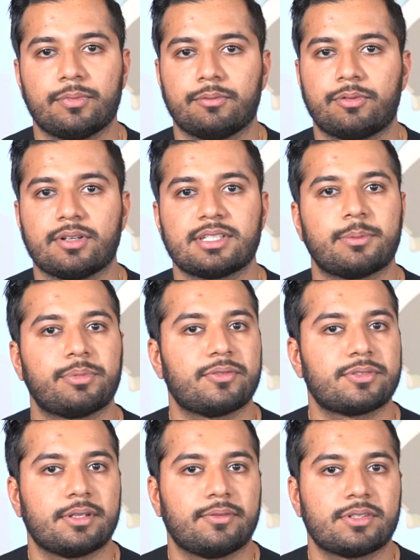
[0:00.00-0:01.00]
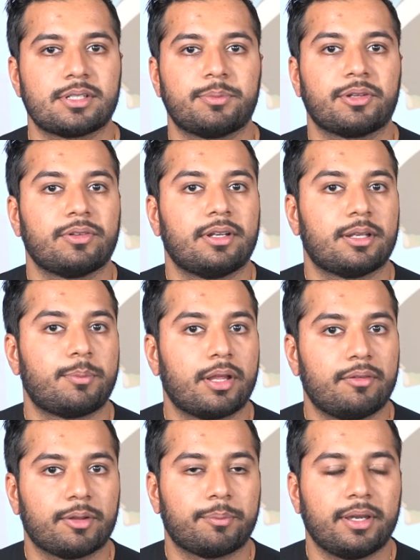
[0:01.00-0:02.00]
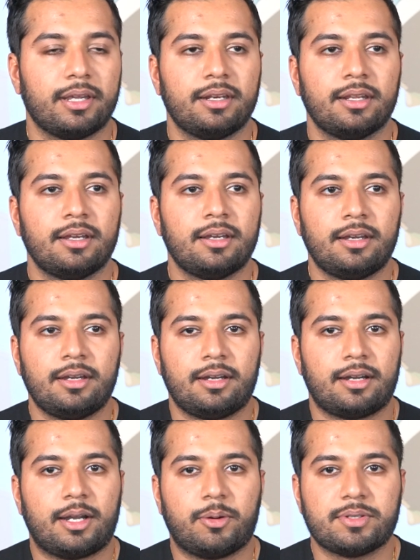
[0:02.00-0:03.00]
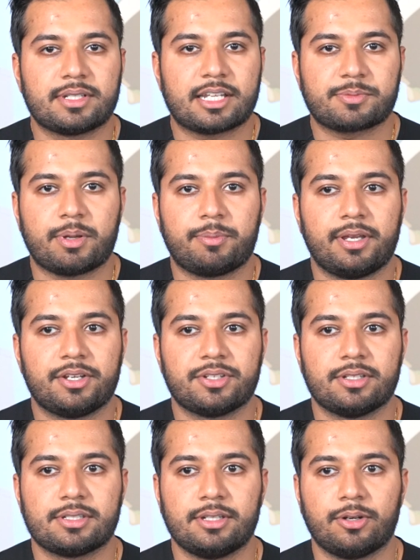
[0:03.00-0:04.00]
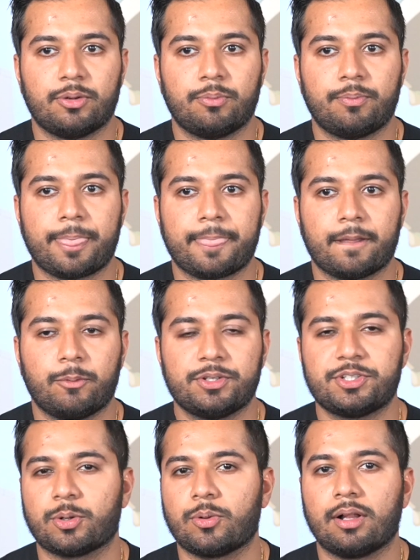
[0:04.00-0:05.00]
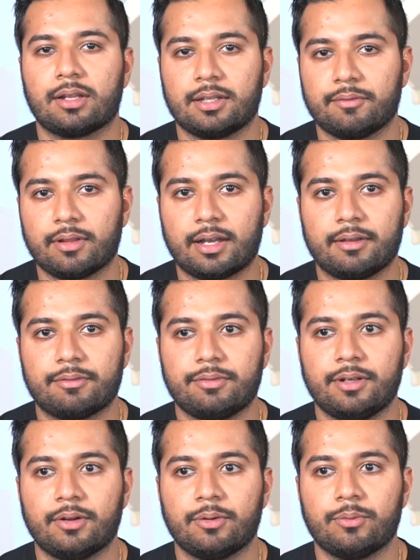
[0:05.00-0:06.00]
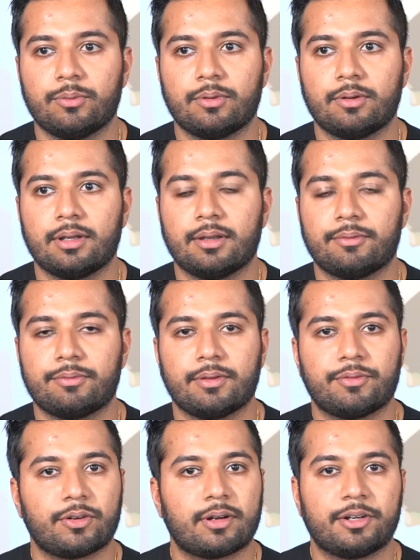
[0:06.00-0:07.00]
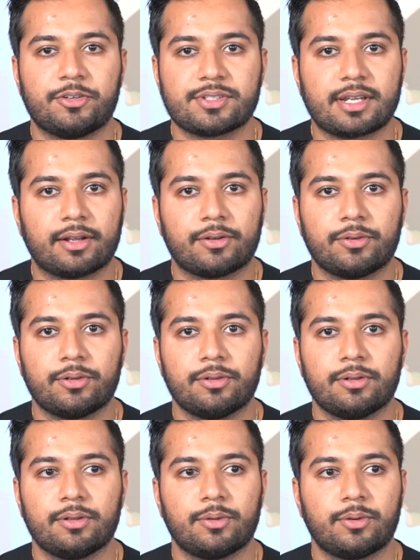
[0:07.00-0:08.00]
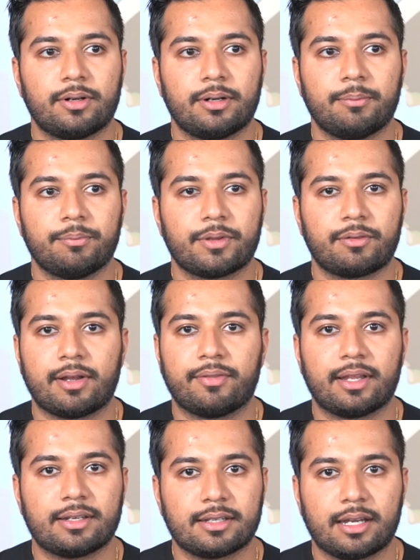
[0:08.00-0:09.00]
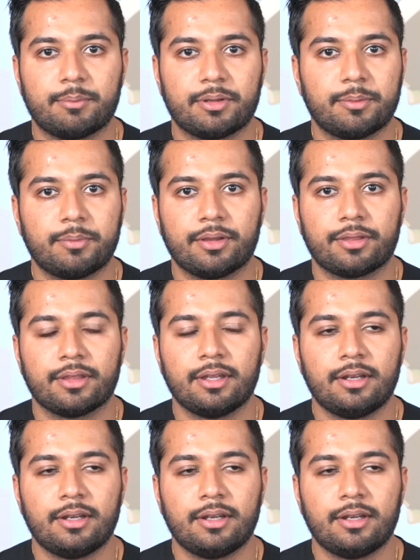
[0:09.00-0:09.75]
for example, if it's something related to pelvic pain, I always ask my patients, what's your quality of life? If you're on your cycle or around that time of the month,